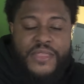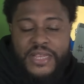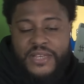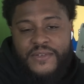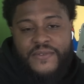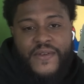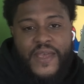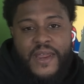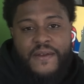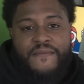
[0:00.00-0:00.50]

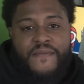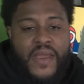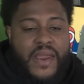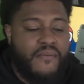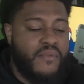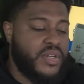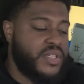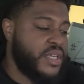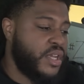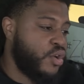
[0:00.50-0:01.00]
these fan
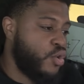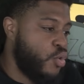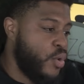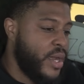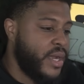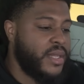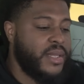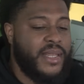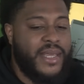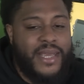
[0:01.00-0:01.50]
favorites in
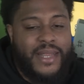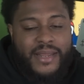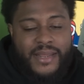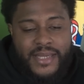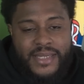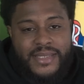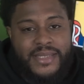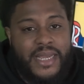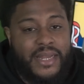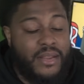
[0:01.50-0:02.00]
quickly and
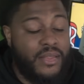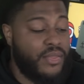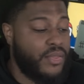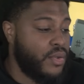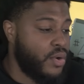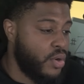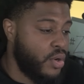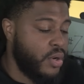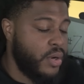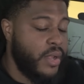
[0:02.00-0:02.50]
this, that, and
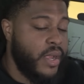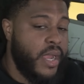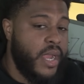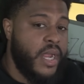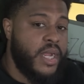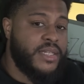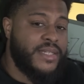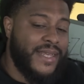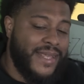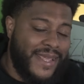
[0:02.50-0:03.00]
third
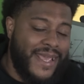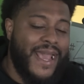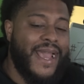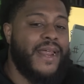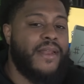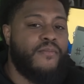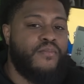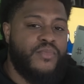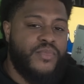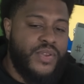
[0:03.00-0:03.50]
to
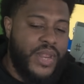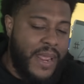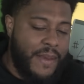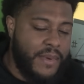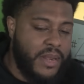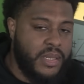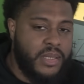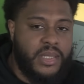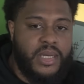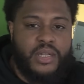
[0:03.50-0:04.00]
get
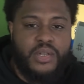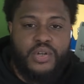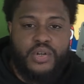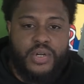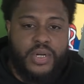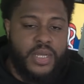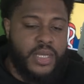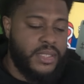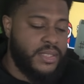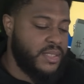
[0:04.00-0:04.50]
Damian
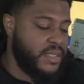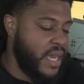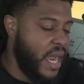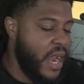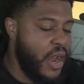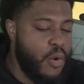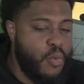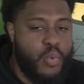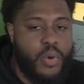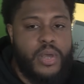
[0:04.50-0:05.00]
Lillard,
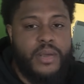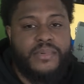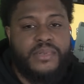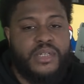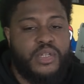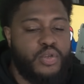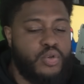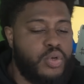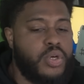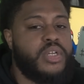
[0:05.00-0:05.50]
Zion
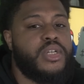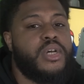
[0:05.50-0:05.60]
Williamson, Luka